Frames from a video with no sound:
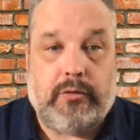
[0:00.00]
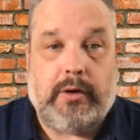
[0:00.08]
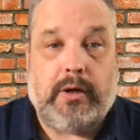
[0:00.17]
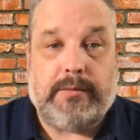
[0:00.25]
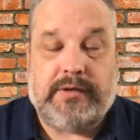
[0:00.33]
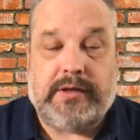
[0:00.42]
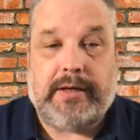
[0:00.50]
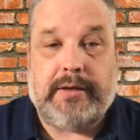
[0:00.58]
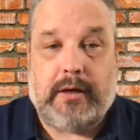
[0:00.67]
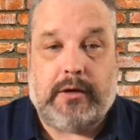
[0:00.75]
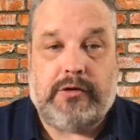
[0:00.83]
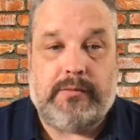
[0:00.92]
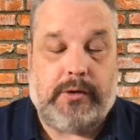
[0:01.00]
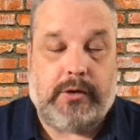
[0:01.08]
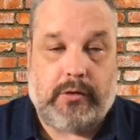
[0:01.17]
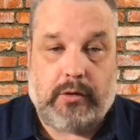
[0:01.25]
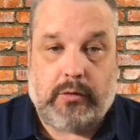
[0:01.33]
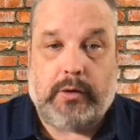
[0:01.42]
doing a
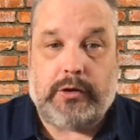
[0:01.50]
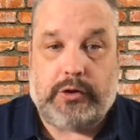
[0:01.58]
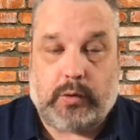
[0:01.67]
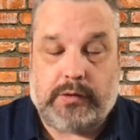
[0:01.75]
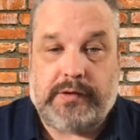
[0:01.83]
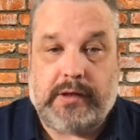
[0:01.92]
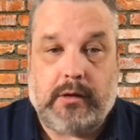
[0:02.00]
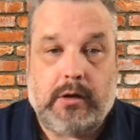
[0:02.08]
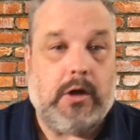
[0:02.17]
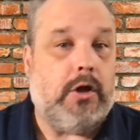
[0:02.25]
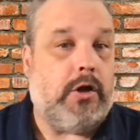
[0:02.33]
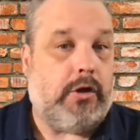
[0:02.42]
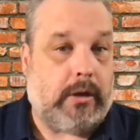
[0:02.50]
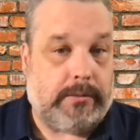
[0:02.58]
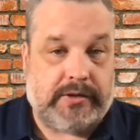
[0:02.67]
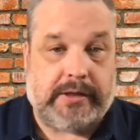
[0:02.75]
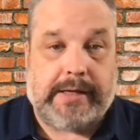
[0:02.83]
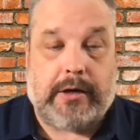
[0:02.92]
short sale, you're
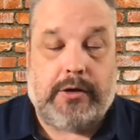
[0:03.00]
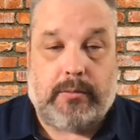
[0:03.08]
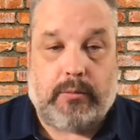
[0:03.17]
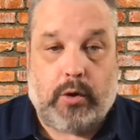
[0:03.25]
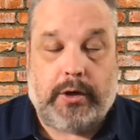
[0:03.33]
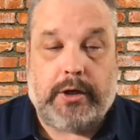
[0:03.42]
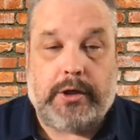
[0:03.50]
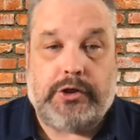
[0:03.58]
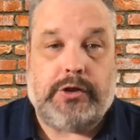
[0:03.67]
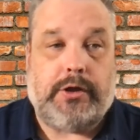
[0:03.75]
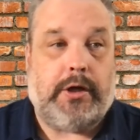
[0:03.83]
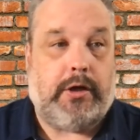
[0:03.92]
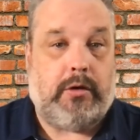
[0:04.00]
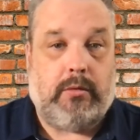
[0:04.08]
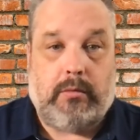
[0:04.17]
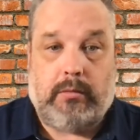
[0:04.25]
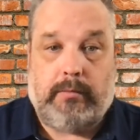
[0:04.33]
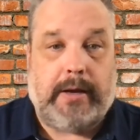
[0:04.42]
upside down on your mortgage,
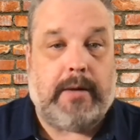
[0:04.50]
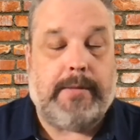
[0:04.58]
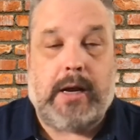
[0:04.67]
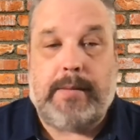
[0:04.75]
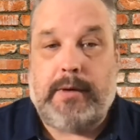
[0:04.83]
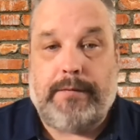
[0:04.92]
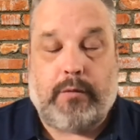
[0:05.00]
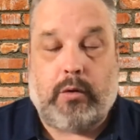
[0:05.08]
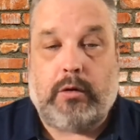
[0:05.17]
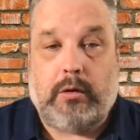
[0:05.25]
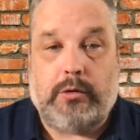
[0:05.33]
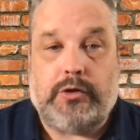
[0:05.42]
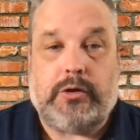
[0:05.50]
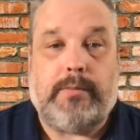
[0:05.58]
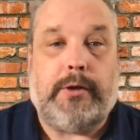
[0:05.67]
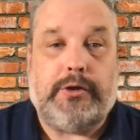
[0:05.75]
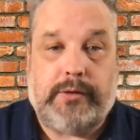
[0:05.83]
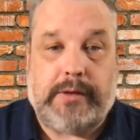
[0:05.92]
you may or may not be in foreclosure,
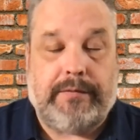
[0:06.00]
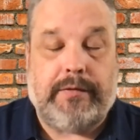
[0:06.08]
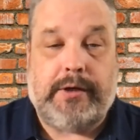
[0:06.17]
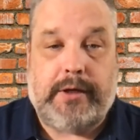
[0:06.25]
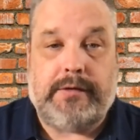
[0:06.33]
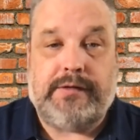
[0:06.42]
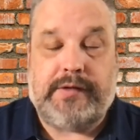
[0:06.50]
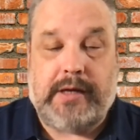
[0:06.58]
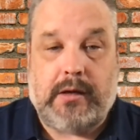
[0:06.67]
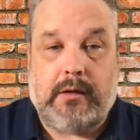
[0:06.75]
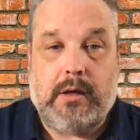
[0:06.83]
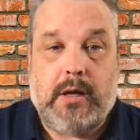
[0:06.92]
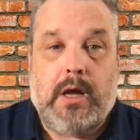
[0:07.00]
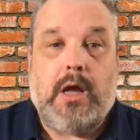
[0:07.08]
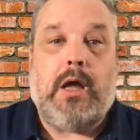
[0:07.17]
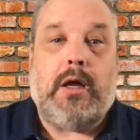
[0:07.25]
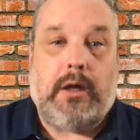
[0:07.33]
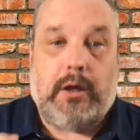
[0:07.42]
but you definitely need to sell,
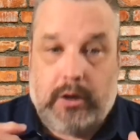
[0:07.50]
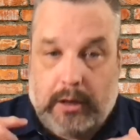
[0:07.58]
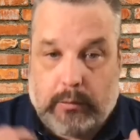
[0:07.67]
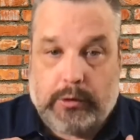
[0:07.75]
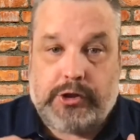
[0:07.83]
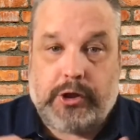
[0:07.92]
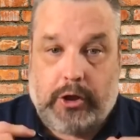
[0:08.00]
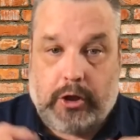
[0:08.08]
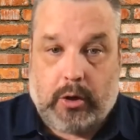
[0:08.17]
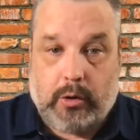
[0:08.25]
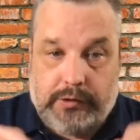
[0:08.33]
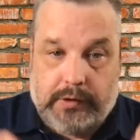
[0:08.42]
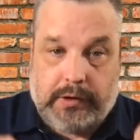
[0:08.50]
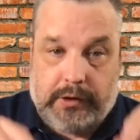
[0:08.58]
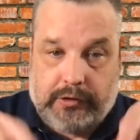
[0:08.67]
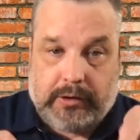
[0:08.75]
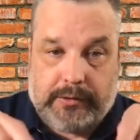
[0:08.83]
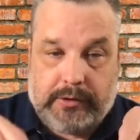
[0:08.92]
I want you to go to the
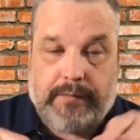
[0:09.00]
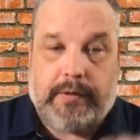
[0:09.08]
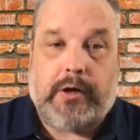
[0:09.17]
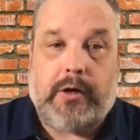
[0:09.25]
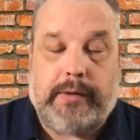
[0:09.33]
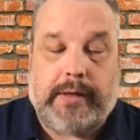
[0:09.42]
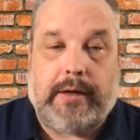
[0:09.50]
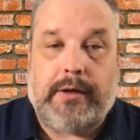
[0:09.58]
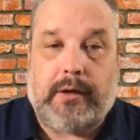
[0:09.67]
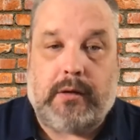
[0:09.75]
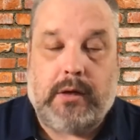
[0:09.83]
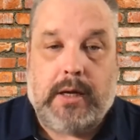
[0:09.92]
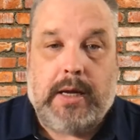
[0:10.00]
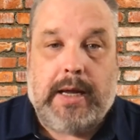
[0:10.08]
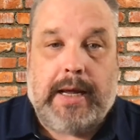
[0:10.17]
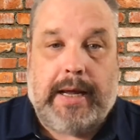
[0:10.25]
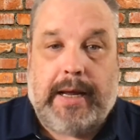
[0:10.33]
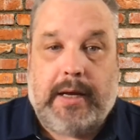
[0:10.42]
description of the video down here
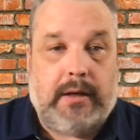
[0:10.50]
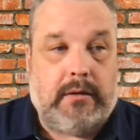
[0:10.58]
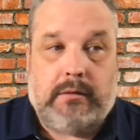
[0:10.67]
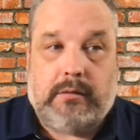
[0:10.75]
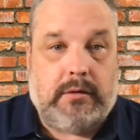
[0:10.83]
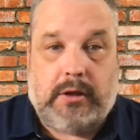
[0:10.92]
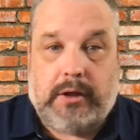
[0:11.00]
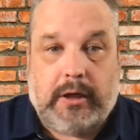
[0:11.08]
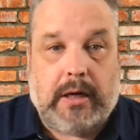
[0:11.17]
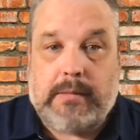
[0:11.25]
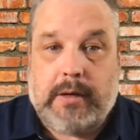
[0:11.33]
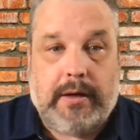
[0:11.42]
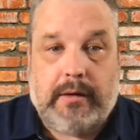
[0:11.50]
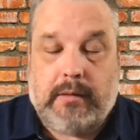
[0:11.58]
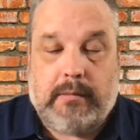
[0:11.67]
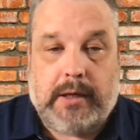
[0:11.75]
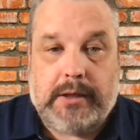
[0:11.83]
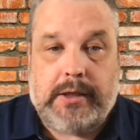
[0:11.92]
and click on my
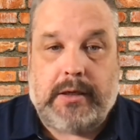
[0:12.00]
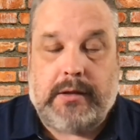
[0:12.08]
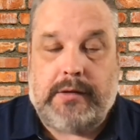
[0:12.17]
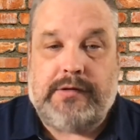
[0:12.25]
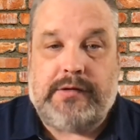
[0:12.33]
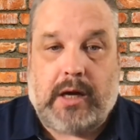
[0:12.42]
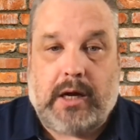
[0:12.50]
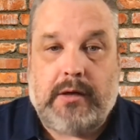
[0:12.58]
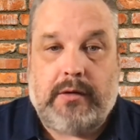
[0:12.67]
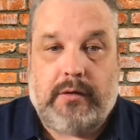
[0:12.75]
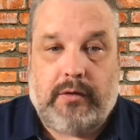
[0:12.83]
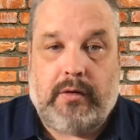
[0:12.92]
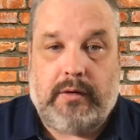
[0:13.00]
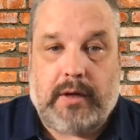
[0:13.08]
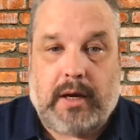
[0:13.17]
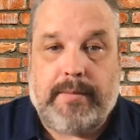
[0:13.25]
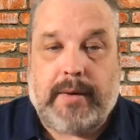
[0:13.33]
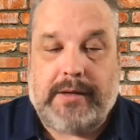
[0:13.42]
link. It's
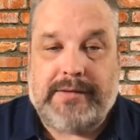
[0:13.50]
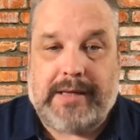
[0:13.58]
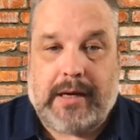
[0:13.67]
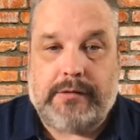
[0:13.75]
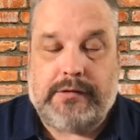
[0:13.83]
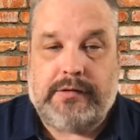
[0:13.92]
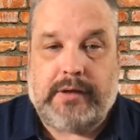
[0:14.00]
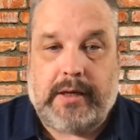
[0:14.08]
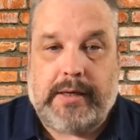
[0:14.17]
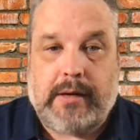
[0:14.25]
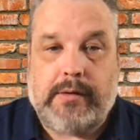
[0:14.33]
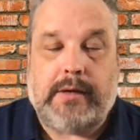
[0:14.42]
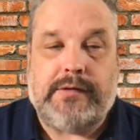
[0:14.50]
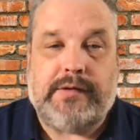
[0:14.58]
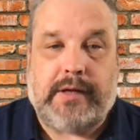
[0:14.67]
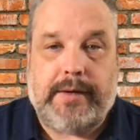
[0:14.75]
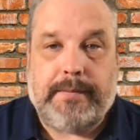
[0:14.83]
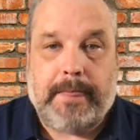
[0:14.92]

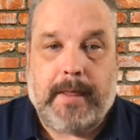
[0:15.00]
donbuyshouses.now.site,